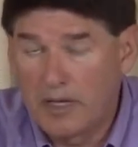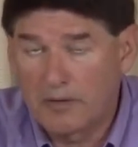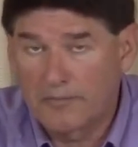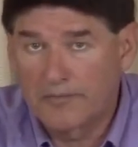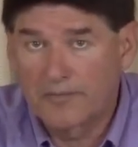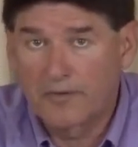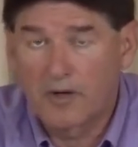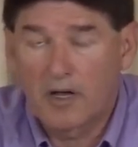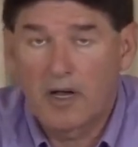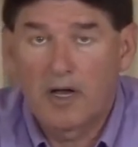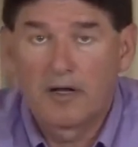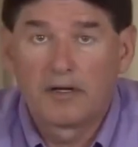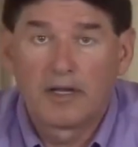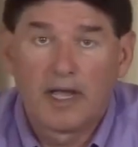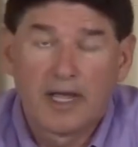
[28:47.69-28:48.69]
mail
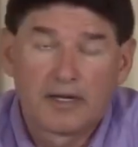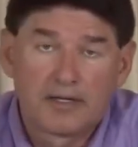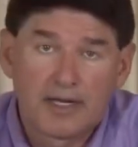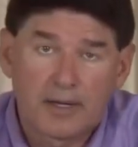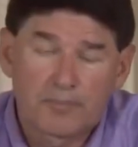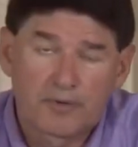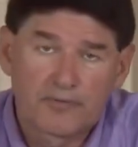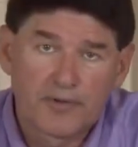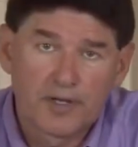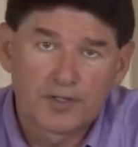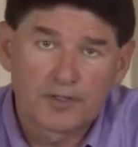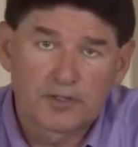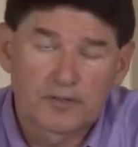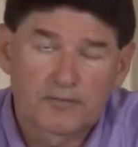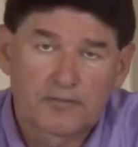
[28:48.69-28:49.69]
fraud, and
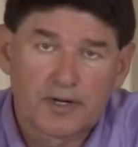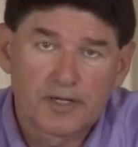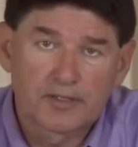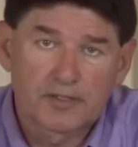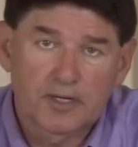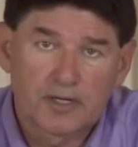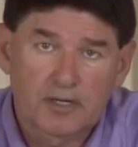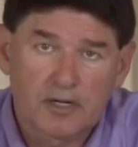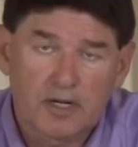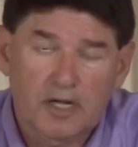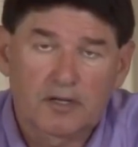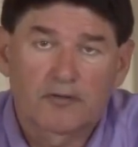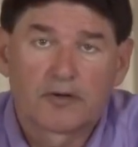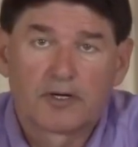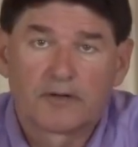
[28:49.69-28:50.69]
deprivation of rights under
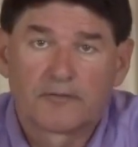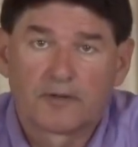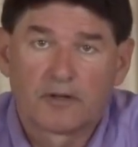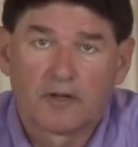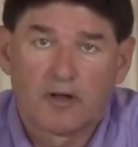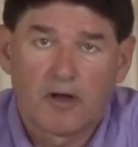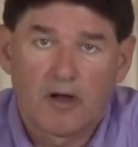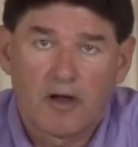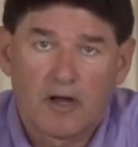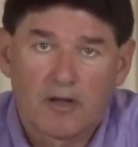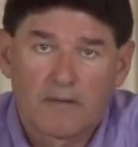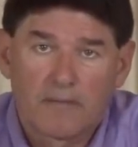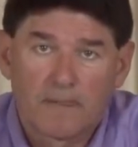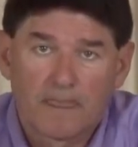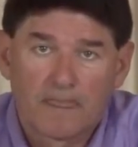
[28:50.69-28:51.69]
coloring of the law.
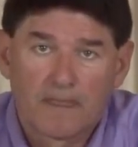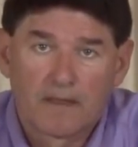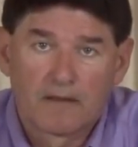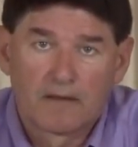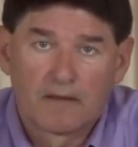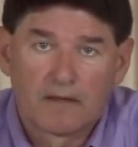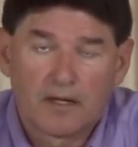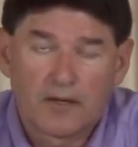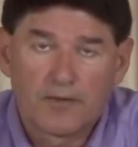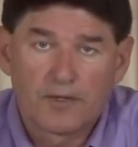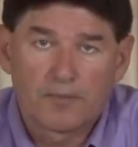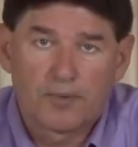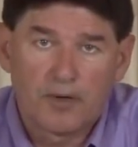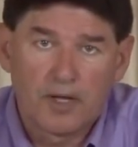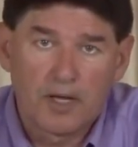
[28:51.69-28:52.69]
Now, when
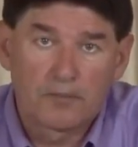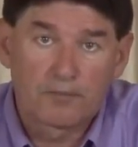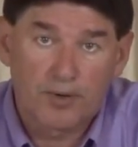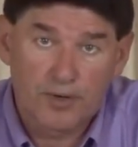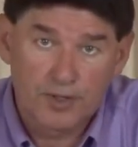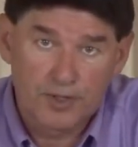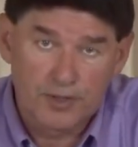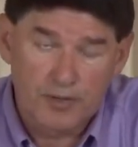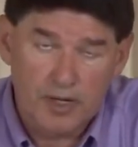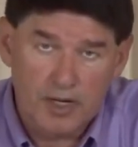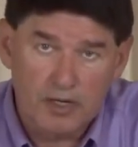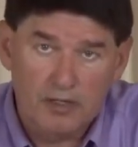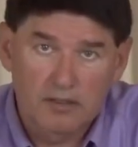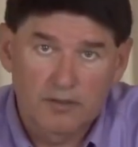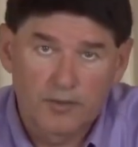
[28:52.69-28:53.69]
you put in
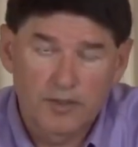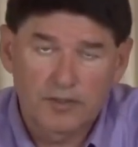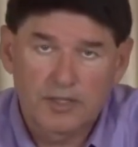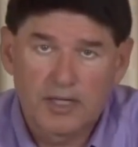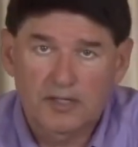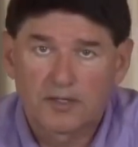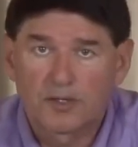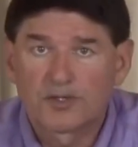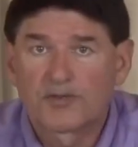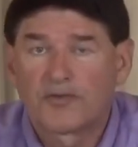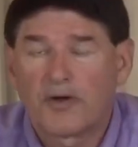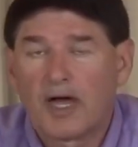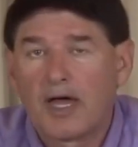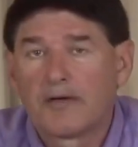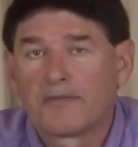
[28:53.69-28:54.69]
perjury, when you take those
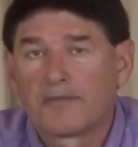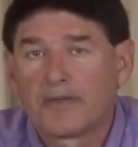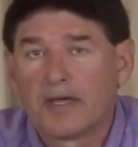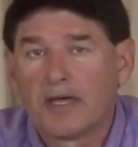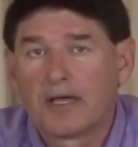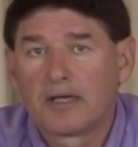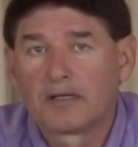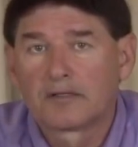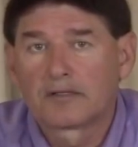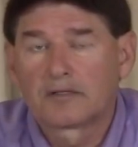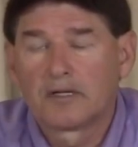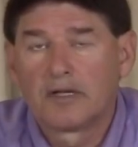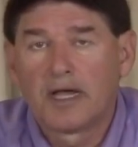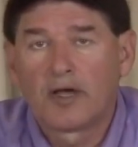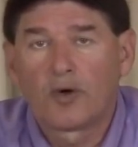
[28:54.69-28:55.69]
five
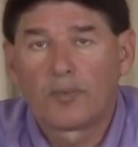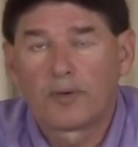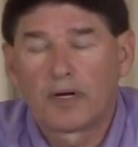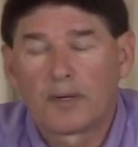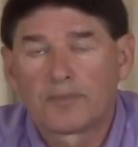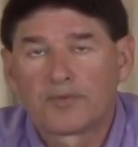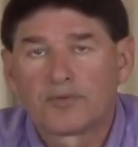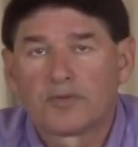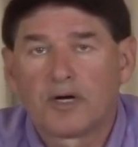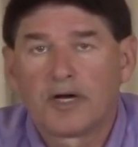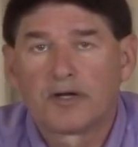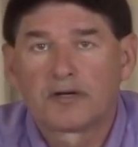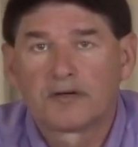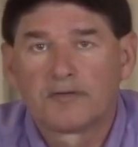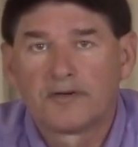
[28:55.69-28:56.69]
things and they open up to
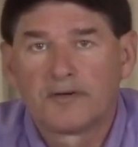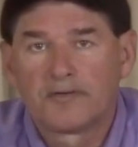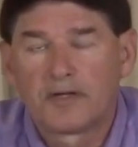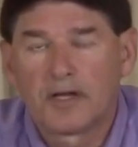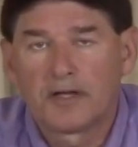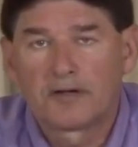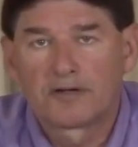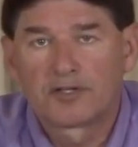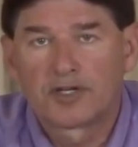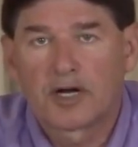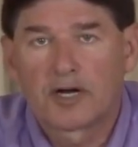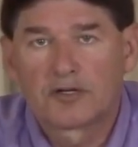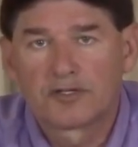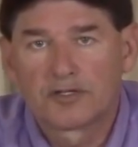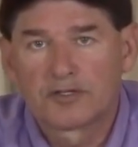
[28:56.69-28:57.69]
150 other
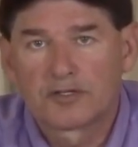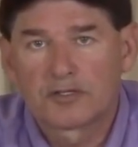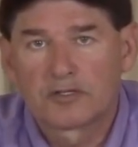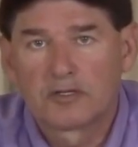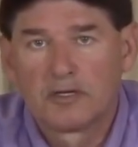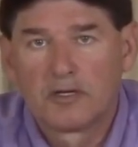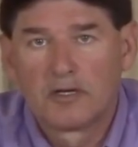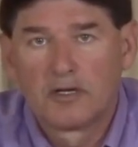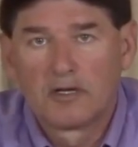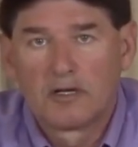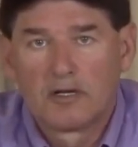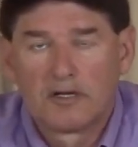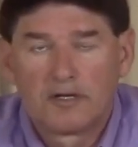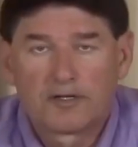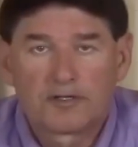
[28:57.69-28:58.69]
charges,
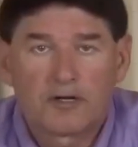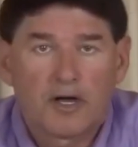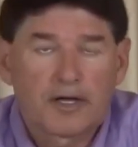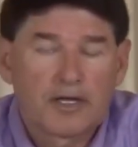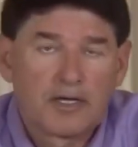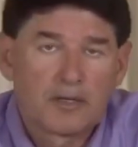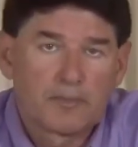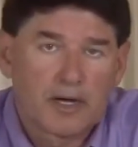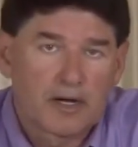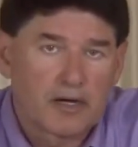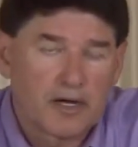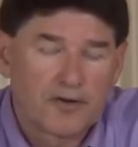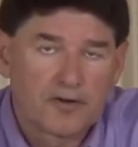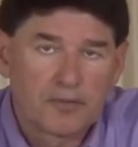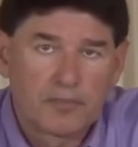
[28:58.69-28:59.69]
you're talking about
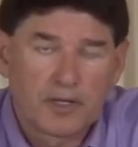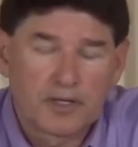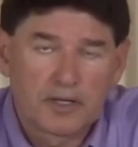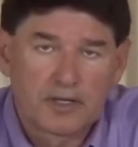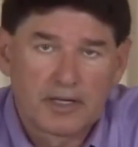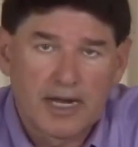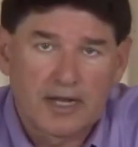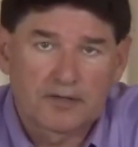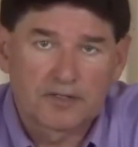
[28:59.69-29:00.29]
$100 million